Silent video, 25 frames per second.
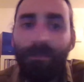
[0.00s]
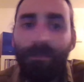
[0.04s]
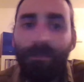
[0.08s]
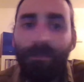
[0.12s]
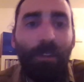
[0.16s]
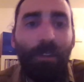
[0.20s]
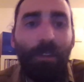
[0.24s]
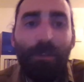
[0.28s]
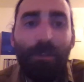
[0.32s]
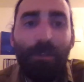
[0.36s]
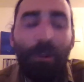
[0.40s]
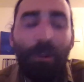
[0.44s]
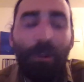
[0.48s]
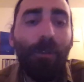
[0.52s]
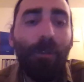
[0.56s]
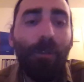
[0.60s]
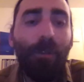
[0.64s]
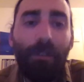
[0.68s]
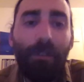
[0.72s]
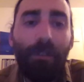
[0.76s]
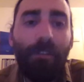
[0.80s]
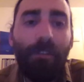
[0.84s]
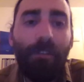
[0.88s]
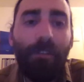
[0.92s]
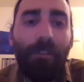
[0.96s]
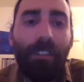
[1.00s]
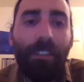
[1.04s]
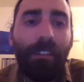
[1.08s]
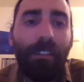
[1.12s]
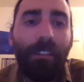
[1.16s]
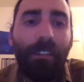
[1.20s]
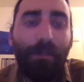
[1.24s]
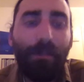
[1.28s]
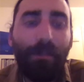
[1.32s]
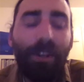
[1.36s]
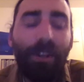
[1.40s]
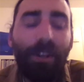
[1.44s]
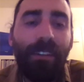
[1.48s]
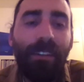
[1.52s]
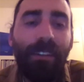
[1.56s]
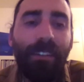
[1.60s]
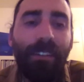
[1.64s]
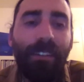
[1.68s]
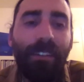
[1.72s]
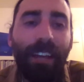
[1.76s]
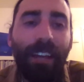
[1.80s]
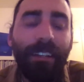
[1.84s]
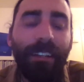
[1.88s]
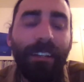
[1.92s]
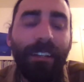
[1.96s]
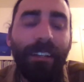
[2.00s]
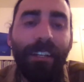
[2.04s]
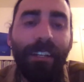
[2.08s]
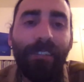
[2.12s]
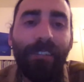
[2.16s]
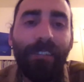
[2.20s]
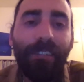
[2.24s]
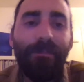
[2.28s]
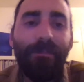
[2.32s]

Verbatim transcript: Those were only recently put into that lake.